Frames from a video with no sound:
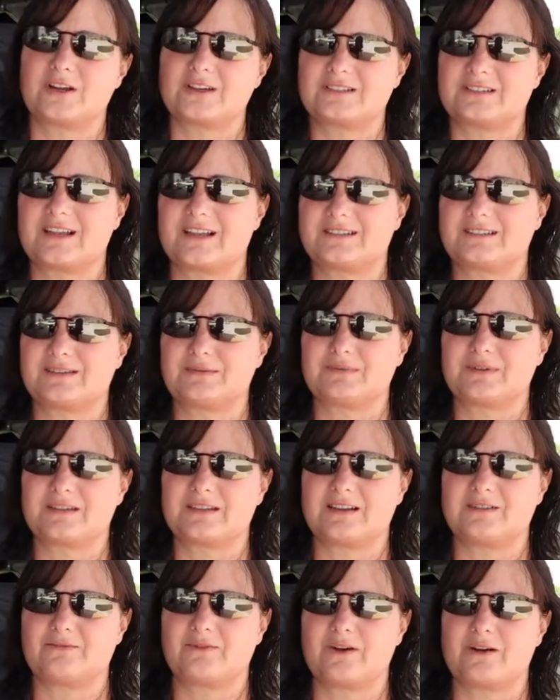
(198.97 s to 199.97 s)
Drake's like
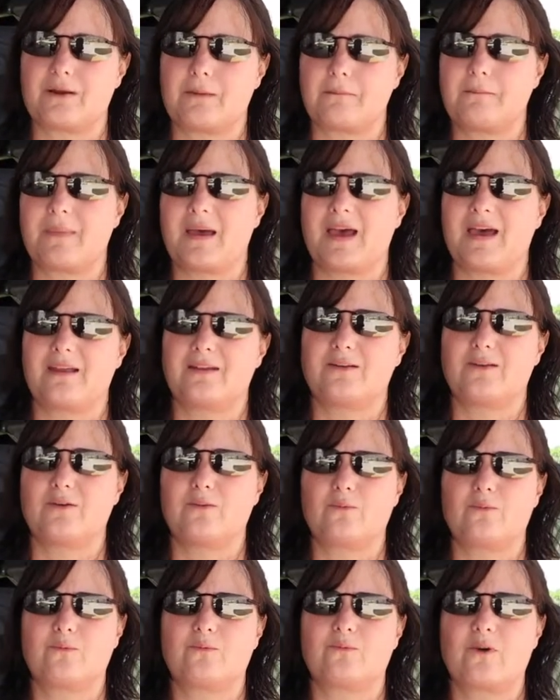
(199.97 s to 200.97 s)
something different, bad,
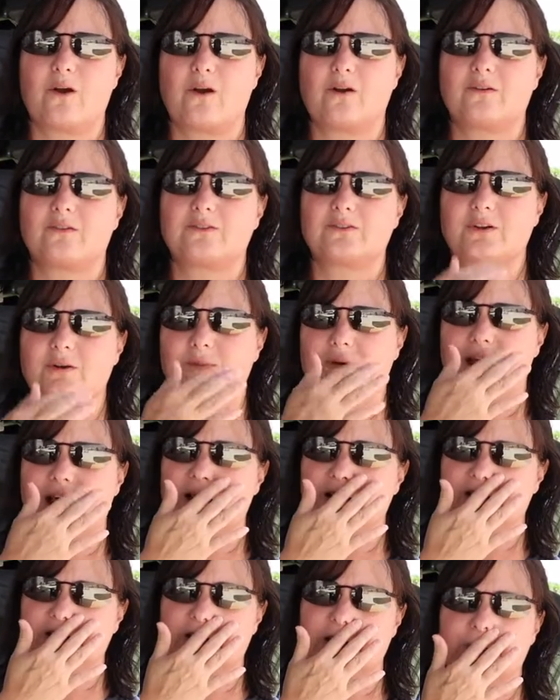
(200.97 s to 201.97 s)
wrong
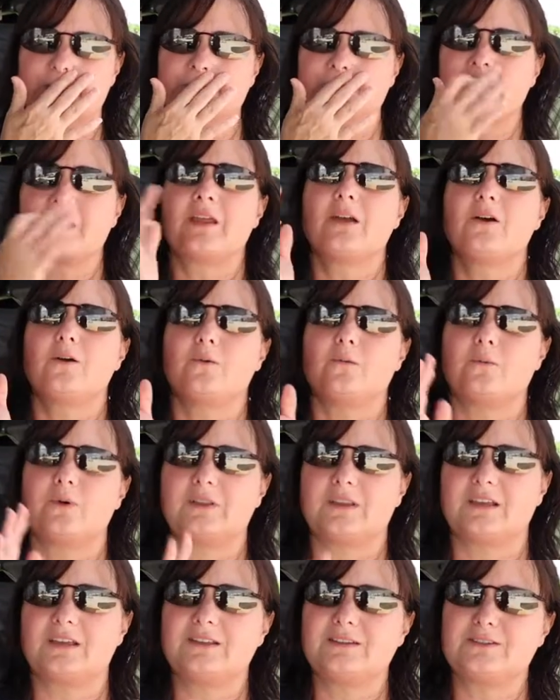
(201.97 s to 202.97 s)
terminology.
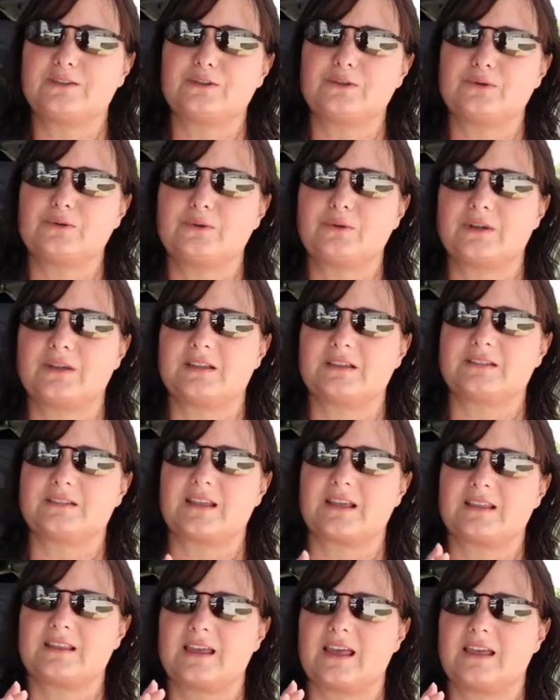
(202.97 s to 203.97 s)
What they can do is
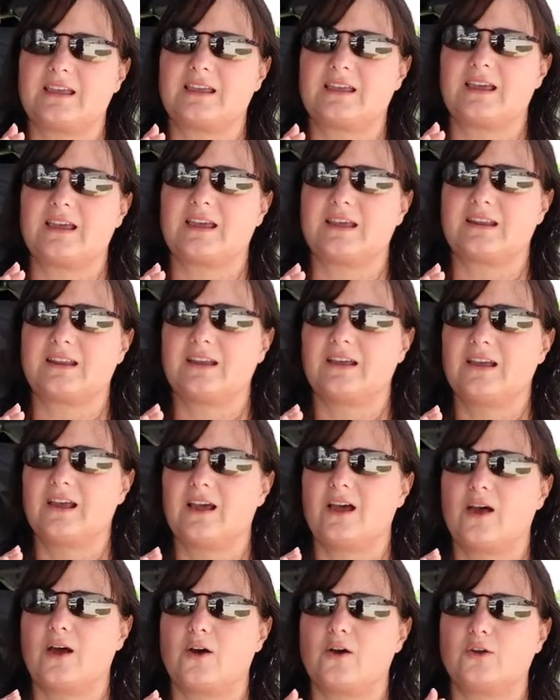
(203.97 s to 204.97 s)
they can
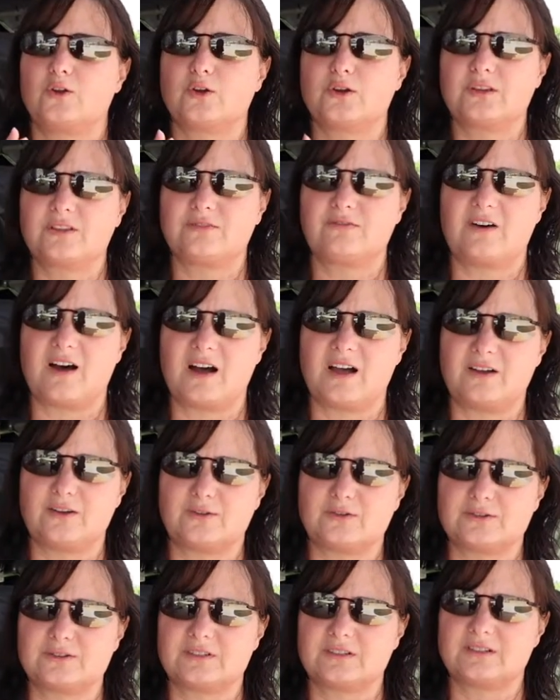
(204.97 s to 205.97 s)
look at the
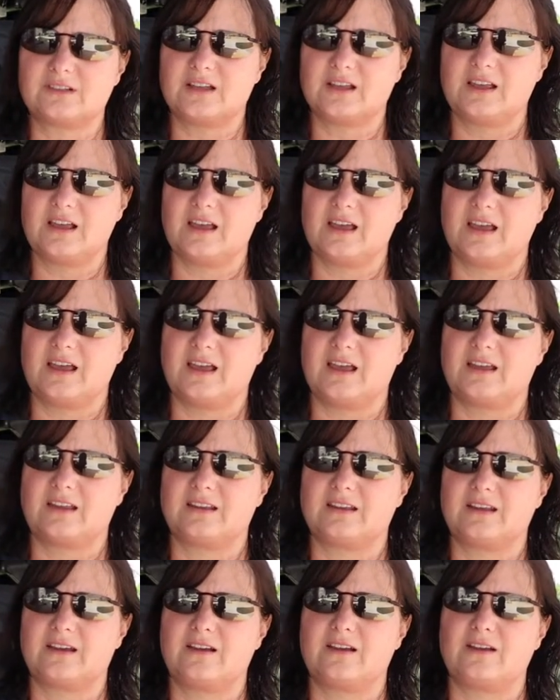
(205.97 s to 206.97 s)
files
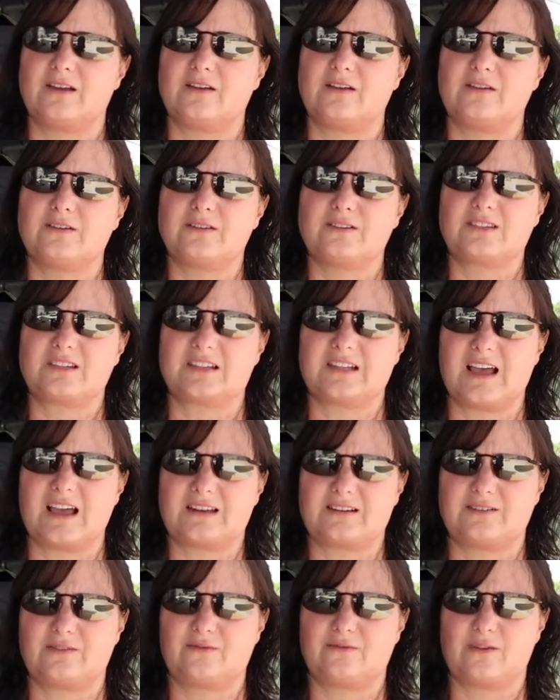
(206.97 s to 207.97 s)
and
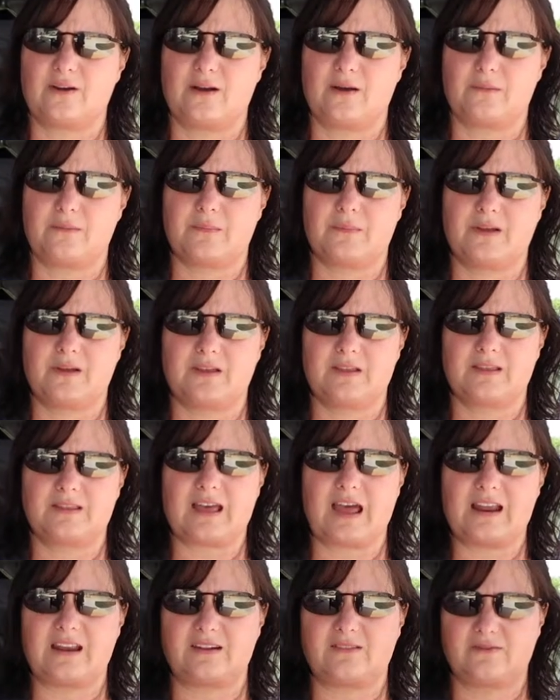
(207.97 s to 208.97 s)
select from
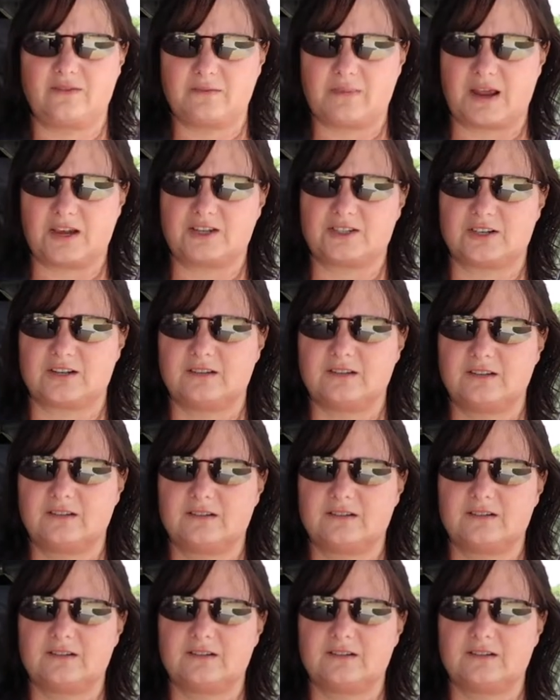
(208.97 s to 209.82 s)
that information,